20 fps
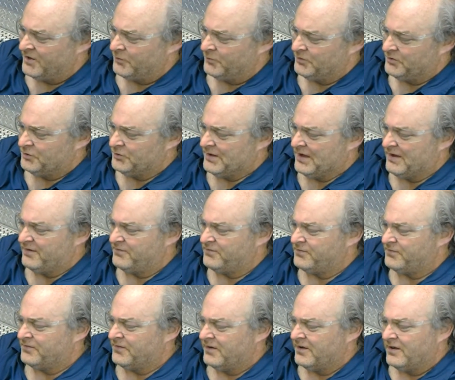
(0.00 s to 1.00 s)
we do have
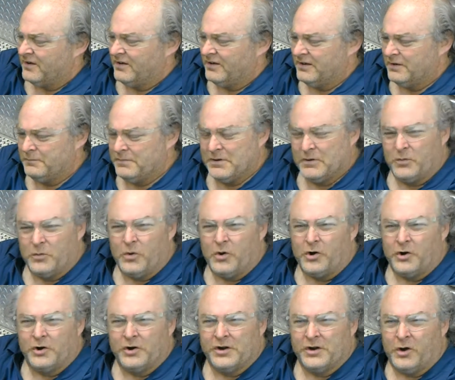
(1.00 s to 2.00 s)
a little bit of
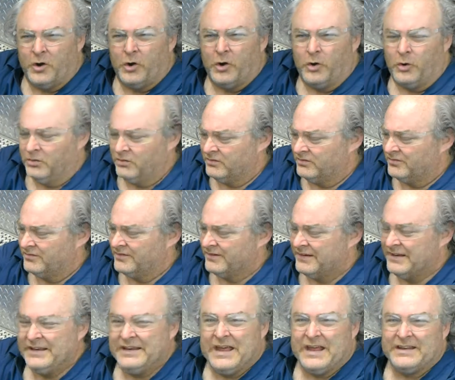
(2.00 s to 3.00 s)
water and oil
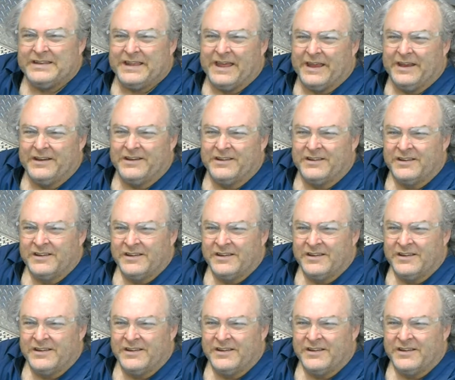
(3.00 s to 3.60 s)
in that tank.